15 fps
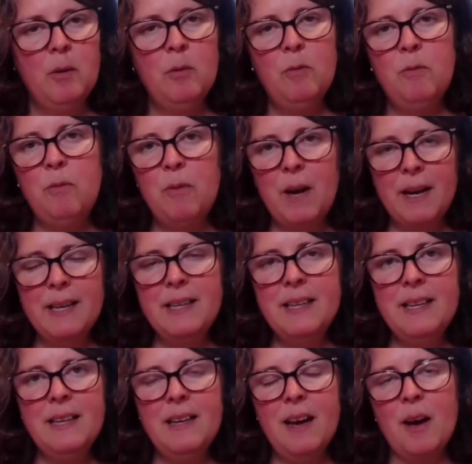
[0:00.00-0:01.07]

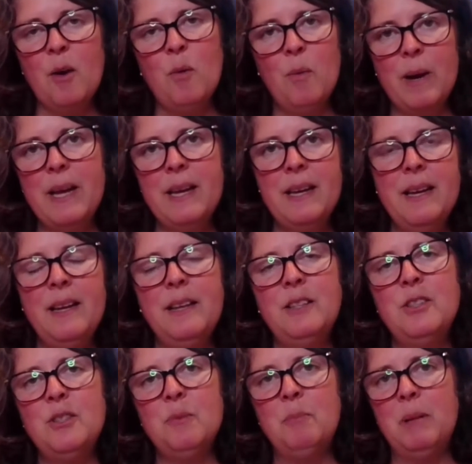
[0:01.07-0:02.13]
finding a way
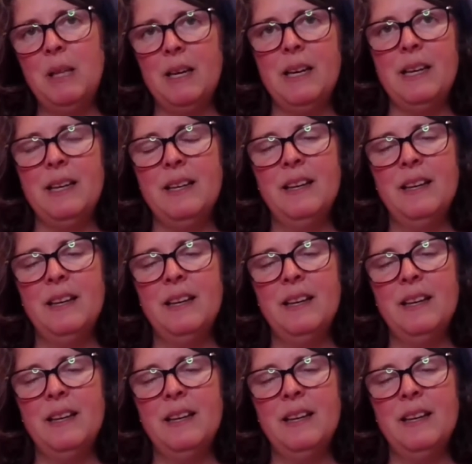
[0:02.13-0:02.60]
to play,